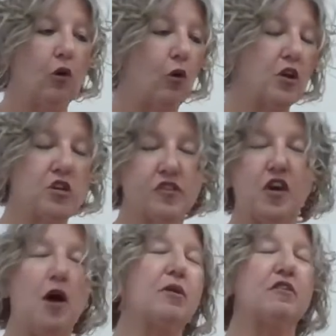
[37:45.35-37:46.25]
Or you can just
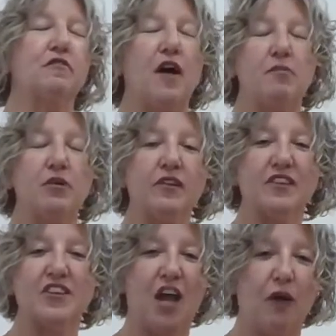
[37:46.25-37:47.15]
come in and find books
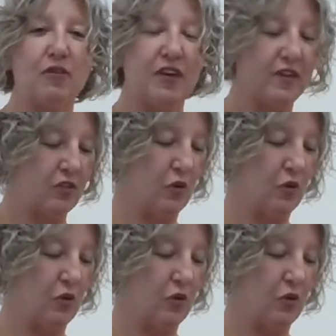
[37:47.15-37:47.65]
and chat with us.